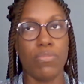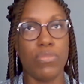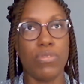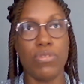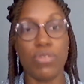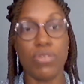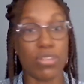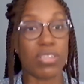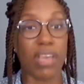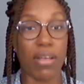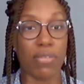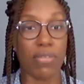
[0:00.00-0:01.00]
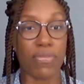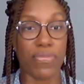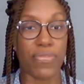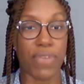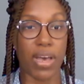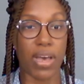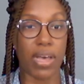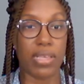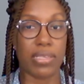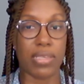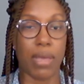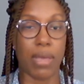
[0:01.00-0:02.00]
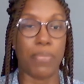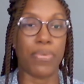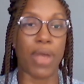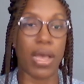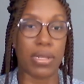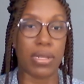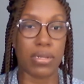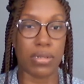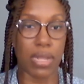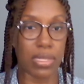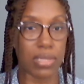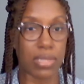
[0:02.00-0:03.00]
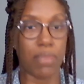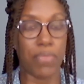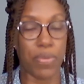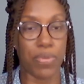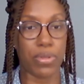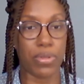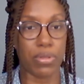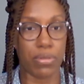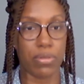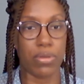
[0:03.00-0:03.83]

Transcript: yourself as a brand that some people,